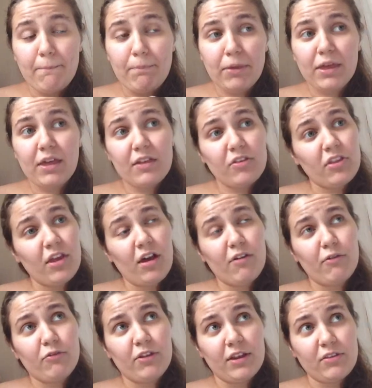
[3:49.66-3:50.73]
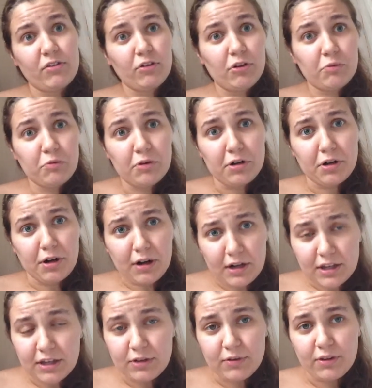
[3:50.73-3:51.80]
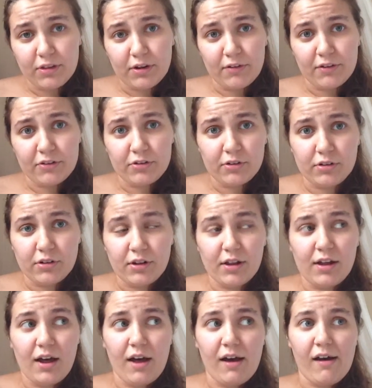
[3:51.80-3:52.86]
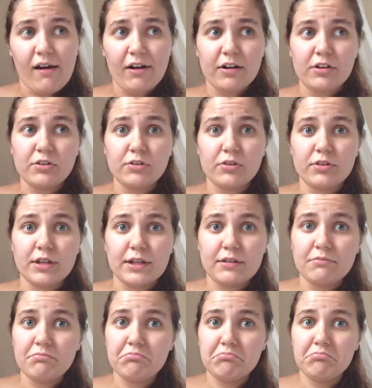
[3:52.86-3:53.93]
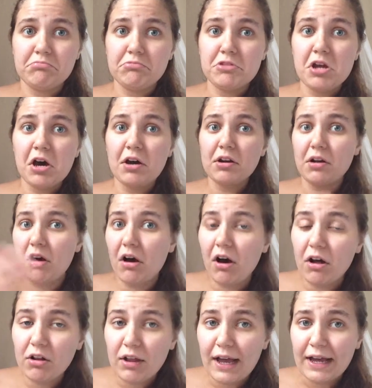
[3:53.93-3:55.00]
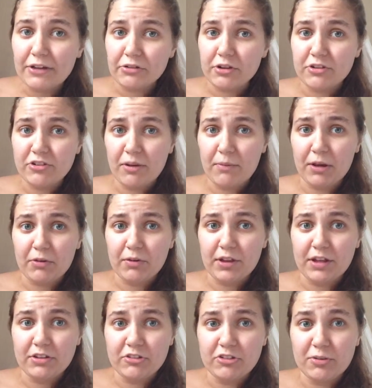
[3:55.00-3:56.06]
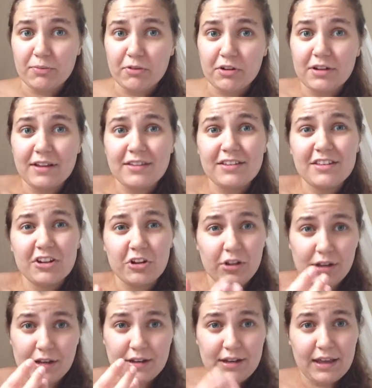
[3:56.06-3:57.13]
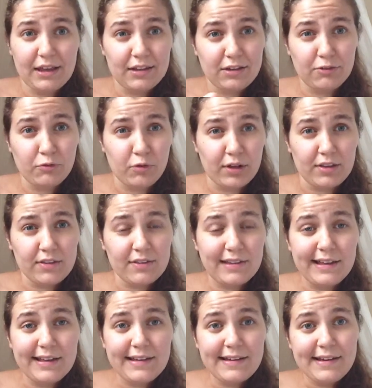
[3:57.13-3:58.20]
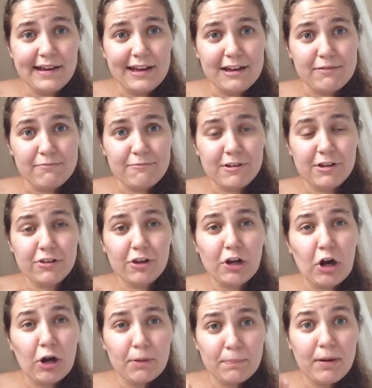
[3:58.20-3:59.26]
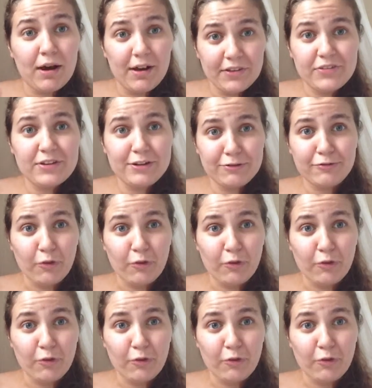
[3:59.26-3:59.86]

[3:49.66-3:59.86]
because the, uh, Zeitoun and Warner argue in their original uh, article that not all hydrohegemic relationships are necessarily negative ones. Uh, there are positive